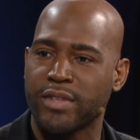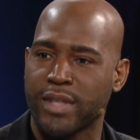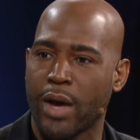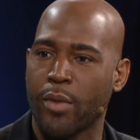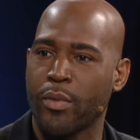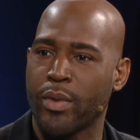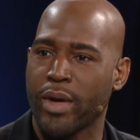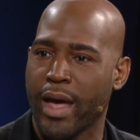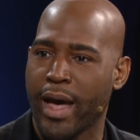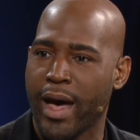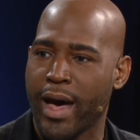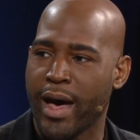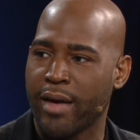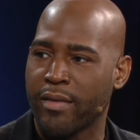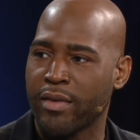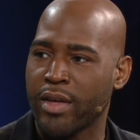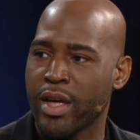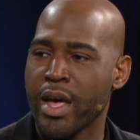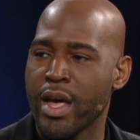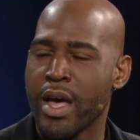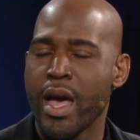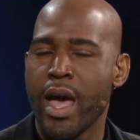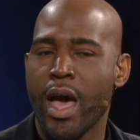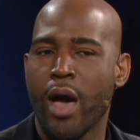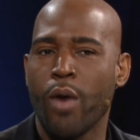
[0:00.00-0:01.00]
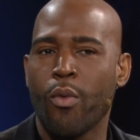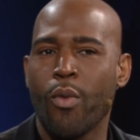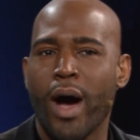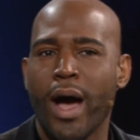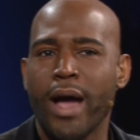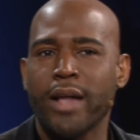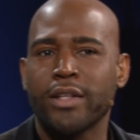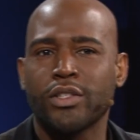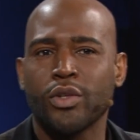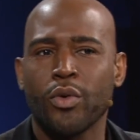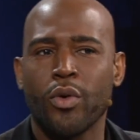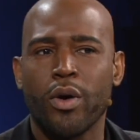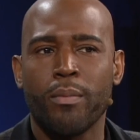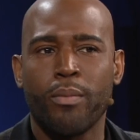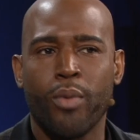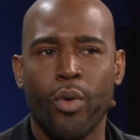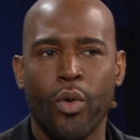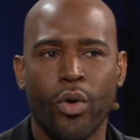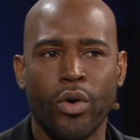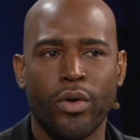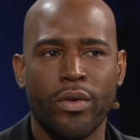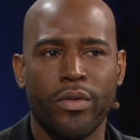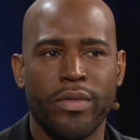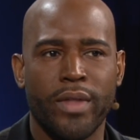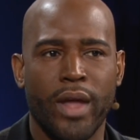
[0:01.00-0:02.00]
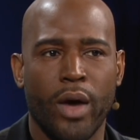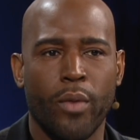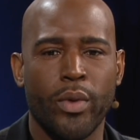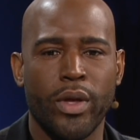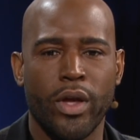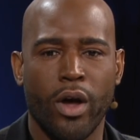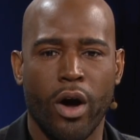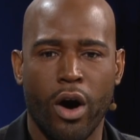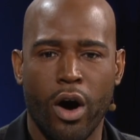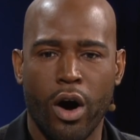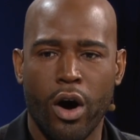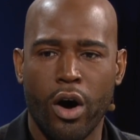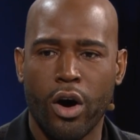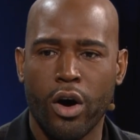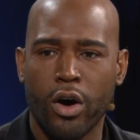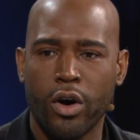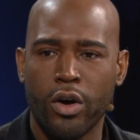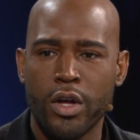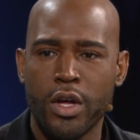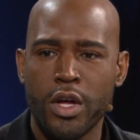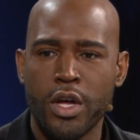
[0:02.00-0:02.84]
that we have, and why it's so important that we all